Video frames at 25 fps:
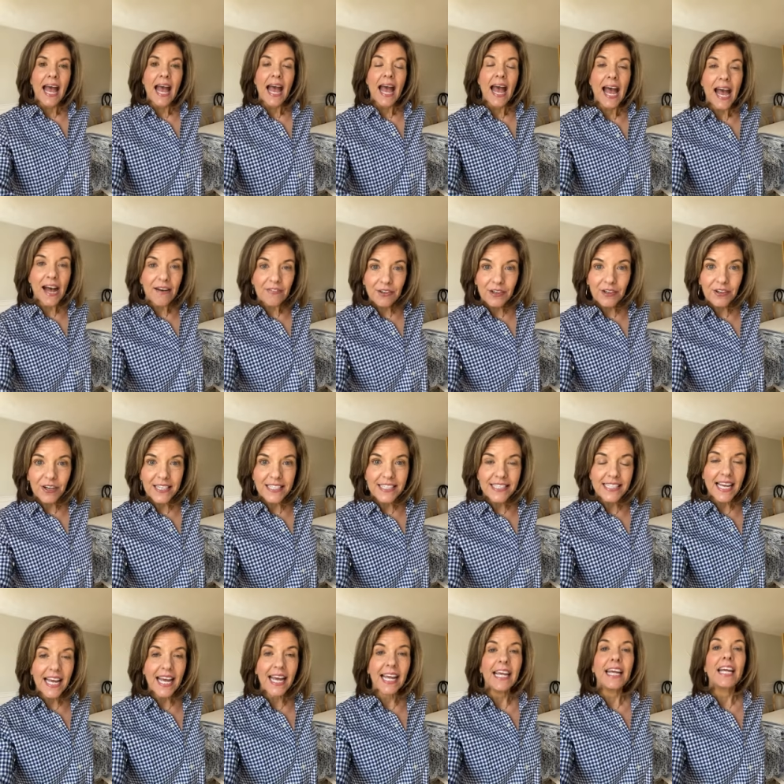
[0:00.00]
Have a great
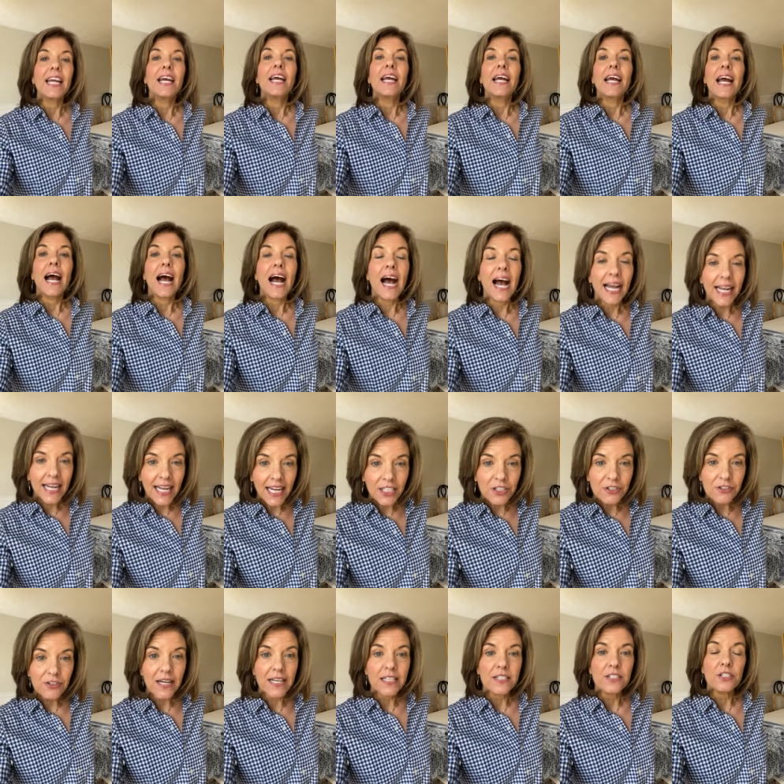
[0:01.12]
day. I got
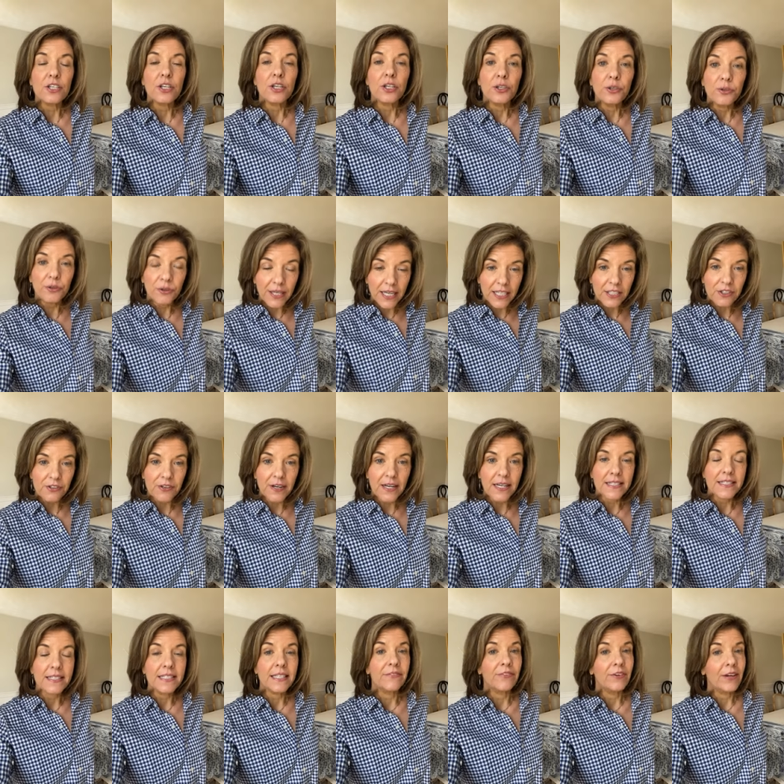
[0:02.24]
dressed. You get
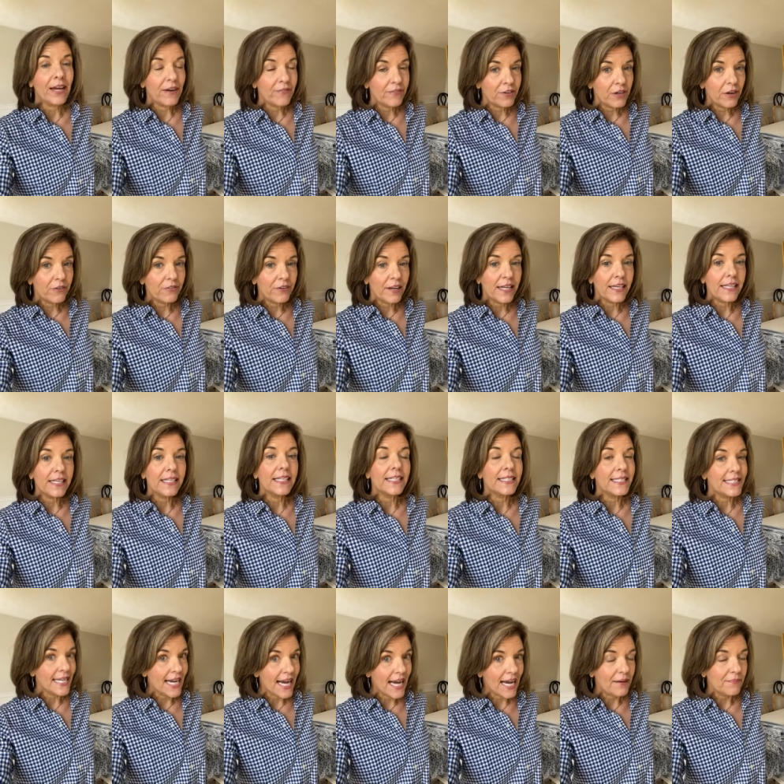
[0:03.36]
dressed. If you haven't already, it's
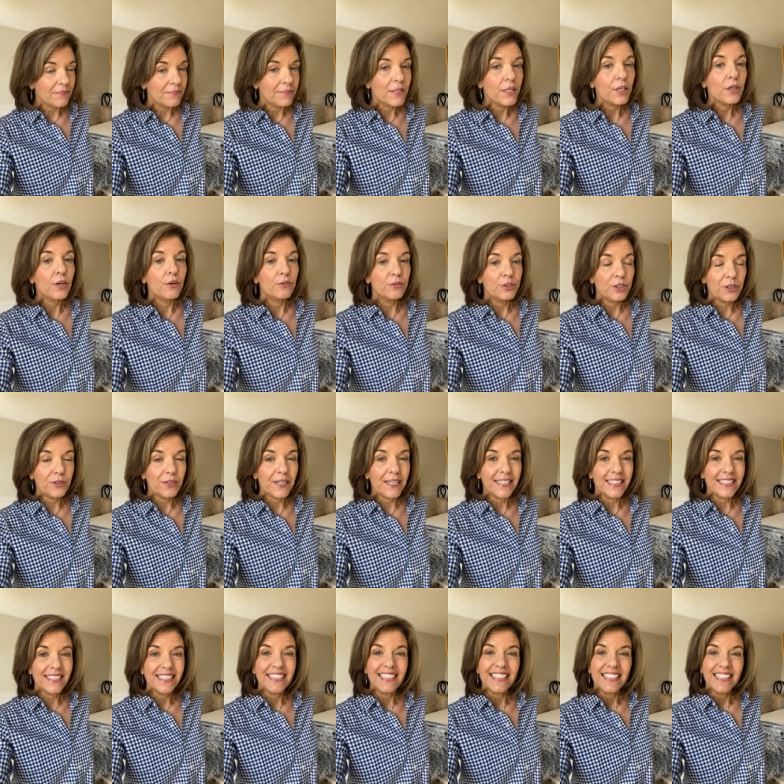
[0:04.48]
time. Go do
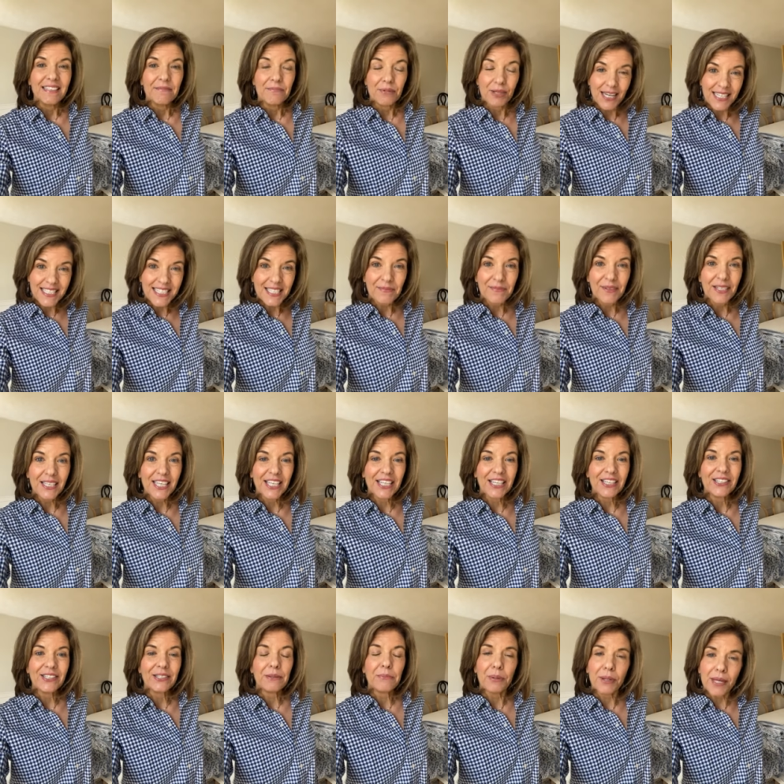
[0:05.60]
it. Put on something
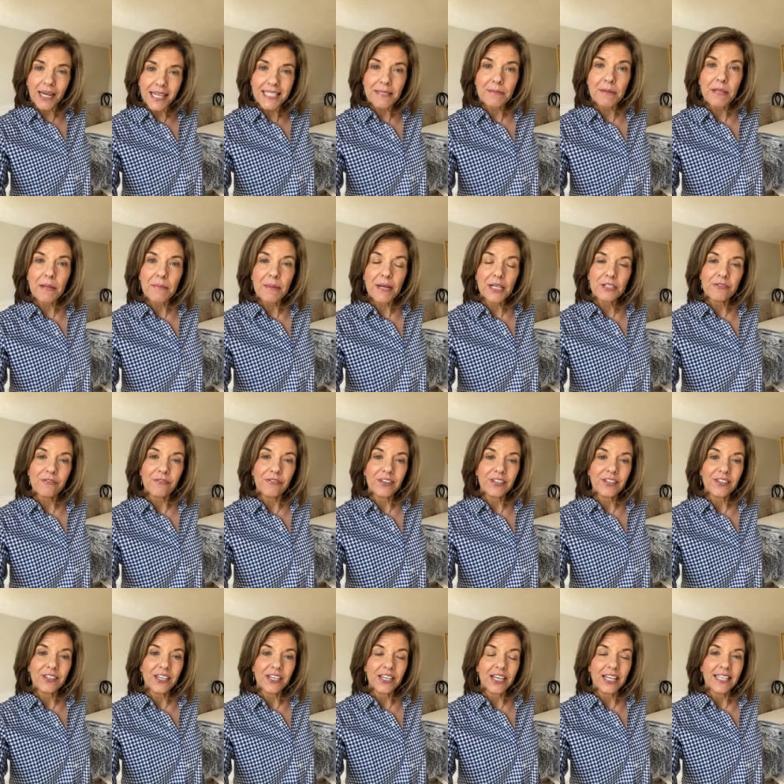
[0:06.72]
cute. Put on something that makes you
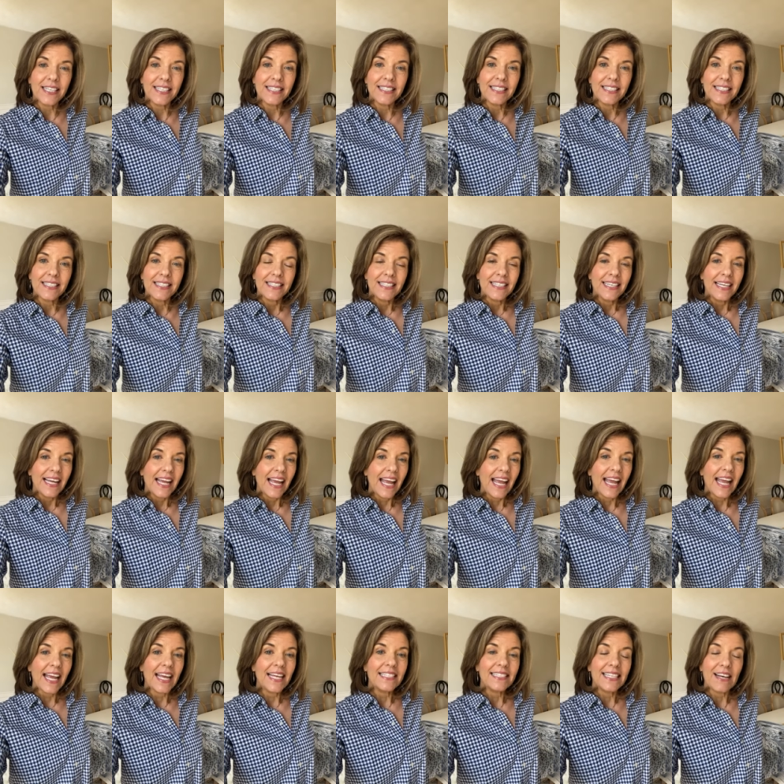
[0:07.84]
feel good.
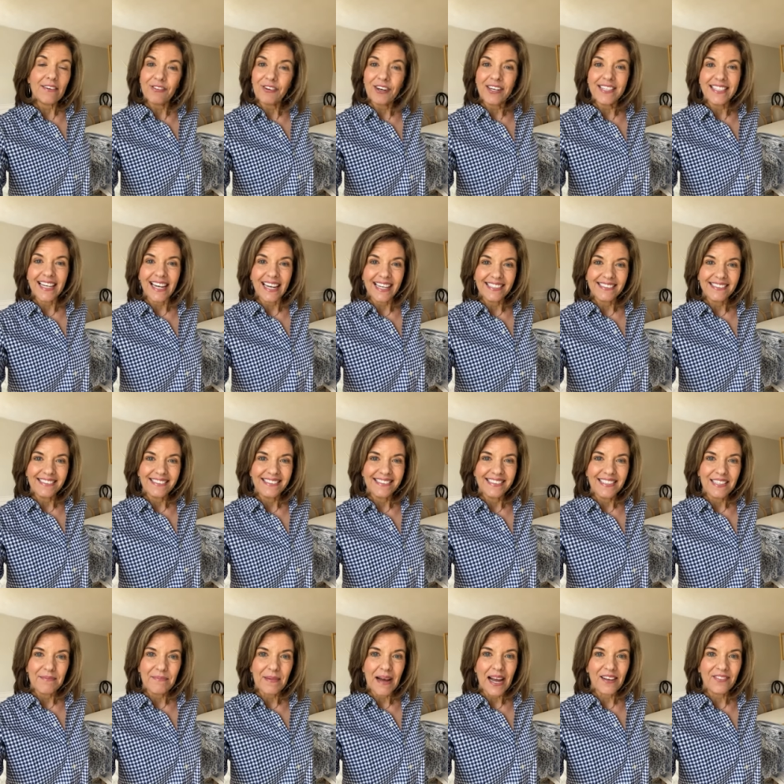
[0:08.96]
And have a great day.
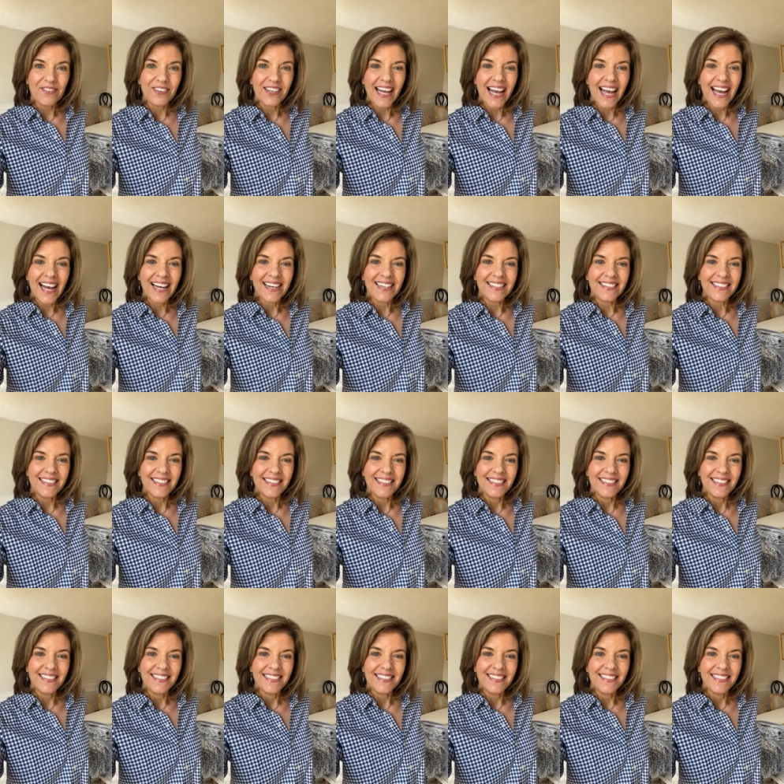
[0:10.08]
Bye for now.